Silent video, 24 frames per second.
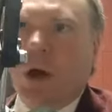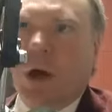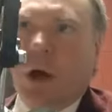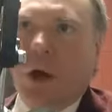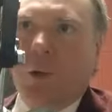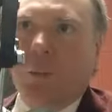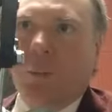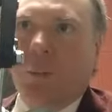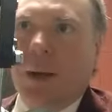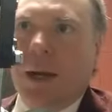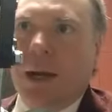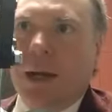
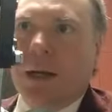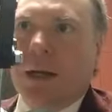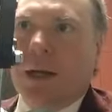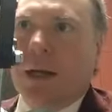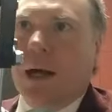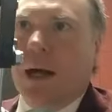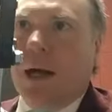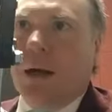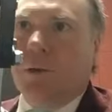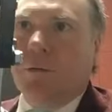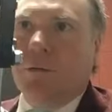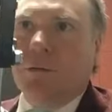are made
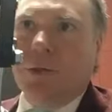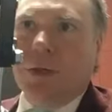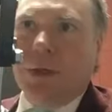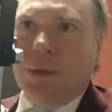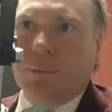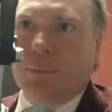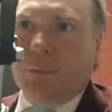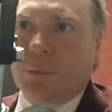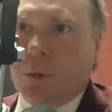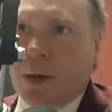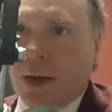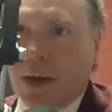of
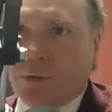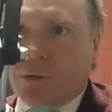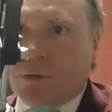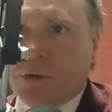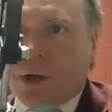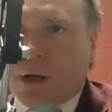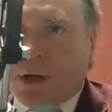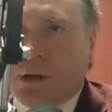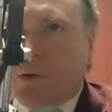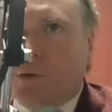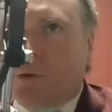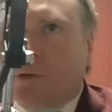the
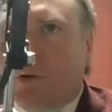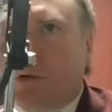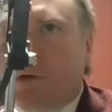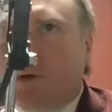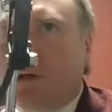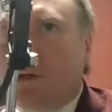president?